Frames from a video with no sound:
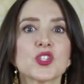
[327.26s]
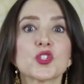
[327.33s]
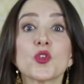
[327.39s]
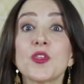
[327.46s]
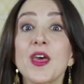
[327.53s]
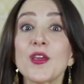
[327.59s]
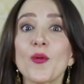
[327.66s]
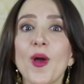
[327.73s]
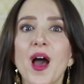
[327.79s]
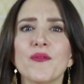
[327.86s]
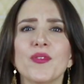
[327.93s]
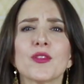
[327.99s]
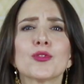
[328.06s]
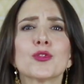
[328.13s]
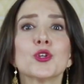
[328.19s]
So, there you have
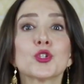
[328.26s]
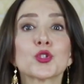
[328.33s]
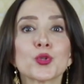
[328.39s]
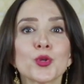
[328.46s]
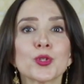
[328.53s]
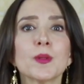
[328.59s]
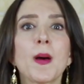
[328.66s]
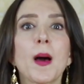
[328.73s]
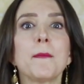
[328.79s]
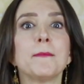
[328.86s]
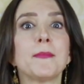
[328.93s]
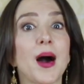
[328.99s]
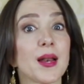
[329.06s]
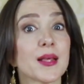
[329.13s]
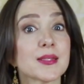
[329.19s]
it the truth about
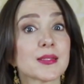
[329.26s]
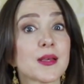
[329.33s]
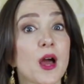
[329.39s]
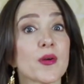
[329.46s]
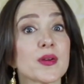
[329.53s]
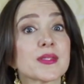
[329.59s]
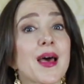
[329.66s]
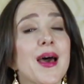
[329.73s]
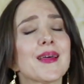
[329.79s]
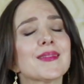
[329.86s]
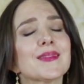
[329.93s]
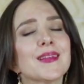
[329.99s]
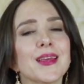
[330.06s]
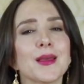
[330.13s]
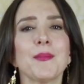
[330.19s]
Miley Cyrus and
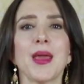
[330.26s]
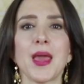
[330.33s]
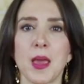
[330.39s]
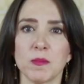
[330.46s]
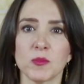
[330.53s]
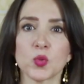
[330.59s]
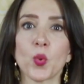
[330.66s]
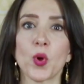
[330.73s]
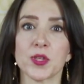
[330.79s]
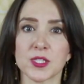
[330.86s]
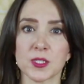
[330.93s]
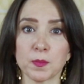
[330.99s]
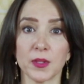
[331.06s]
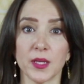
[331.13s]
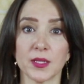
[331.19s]
Liam Hemsworth opinions were
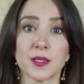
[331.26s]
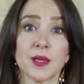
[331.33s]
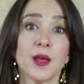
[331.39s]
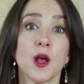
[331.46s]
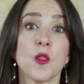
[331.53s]
split.